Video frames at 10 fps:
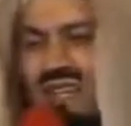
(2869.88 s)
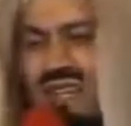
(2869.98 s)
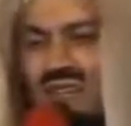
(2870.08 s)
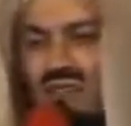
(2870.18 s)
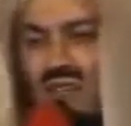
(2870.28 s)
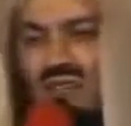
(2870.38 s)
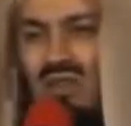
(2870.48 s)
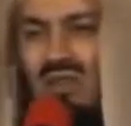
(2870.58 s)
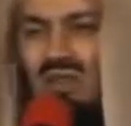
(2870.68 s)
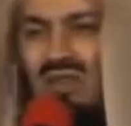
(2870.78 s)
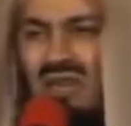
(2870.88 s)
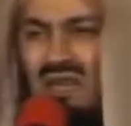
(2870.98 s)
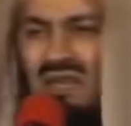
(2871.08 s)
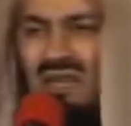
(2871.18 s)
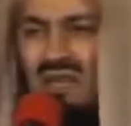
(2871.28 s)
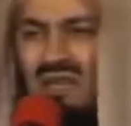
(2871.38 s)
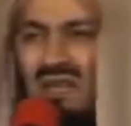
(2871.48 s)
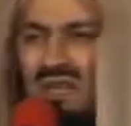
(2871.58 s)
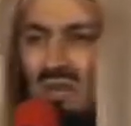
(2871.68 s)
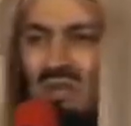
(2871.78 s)
La takhaf, don't fear,
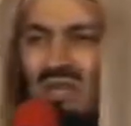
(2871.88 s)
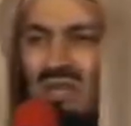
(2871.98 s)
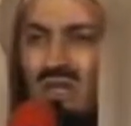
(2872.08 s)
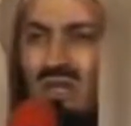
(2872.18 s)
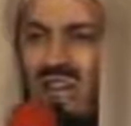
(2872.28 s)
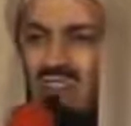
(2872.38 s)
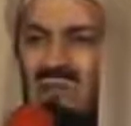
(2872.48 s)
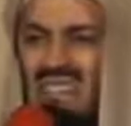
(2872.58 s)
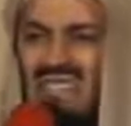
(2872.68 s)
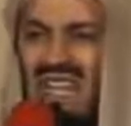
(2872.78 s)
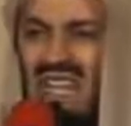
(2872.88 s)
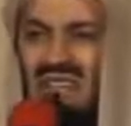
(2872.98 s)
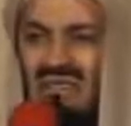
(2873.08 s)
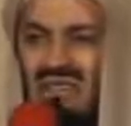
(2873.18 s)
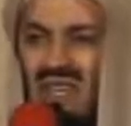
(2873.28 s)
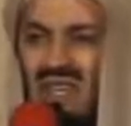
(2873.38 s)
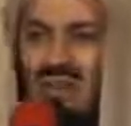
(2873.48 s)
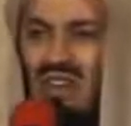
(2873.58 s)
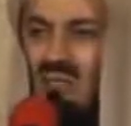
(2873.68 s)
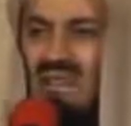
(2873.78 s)
Najota, you have been saved.
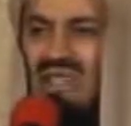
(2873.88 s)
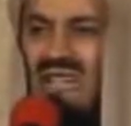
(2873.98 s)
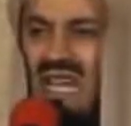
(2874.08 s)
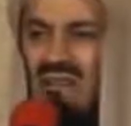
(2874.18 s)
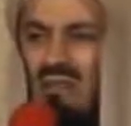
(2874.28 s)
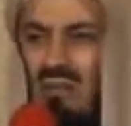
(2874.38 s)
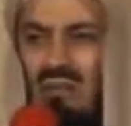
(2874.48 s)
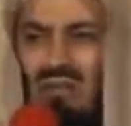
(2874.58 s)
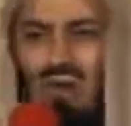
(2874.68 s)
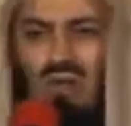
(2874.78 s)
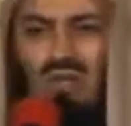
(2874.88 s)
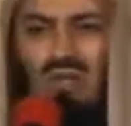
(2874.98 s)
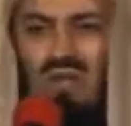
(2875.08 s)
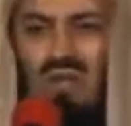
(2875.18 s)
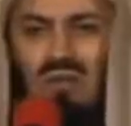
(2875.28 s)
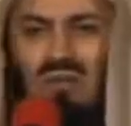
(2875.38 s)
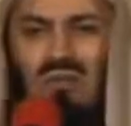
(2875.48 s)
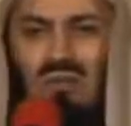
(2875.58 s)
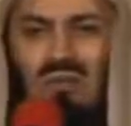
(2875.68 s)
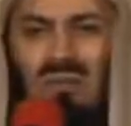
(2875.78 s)
You have been saved from those,
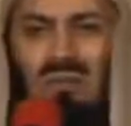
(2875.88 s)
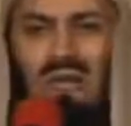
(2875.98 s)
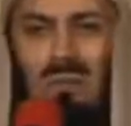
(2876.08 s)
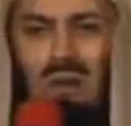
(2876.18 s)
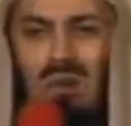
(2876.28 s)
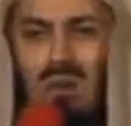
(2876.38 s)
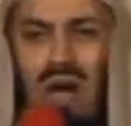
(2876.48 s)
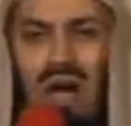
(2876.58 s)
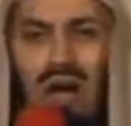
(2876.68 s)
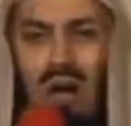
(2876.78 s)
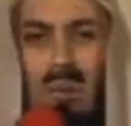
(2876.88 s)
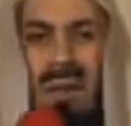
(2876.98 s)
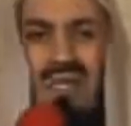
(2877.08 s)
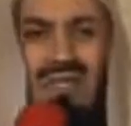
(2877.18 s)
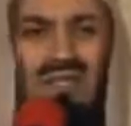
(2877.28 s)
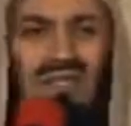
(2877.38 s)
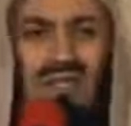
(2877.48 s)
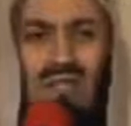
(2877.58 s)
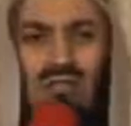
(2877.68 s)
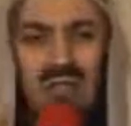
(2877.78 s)
from the people who are
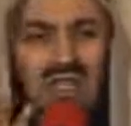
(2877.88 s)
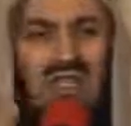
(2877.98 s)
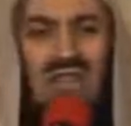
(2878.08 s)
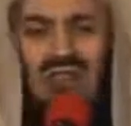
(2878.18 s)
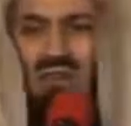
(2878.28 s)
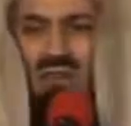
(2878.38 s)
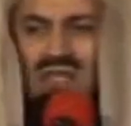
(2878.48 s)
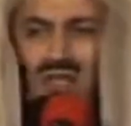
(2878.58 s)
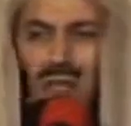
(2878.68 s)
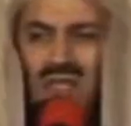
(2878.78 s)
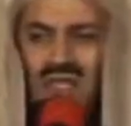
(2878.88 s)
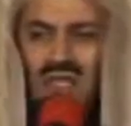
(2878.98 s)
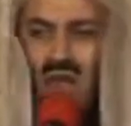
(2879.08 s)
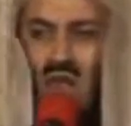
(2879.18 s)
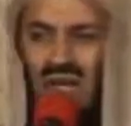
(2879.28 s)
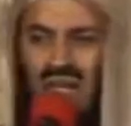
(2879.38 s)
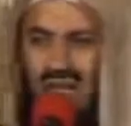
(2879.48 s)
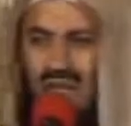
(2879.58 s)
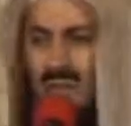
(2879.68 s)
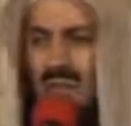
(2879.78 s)
oppressors. You've been saved from these oppressors. Don't
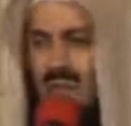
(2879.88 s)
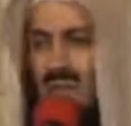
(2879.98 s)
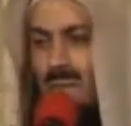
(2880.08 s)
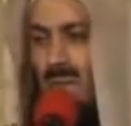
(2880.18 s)
worry, come.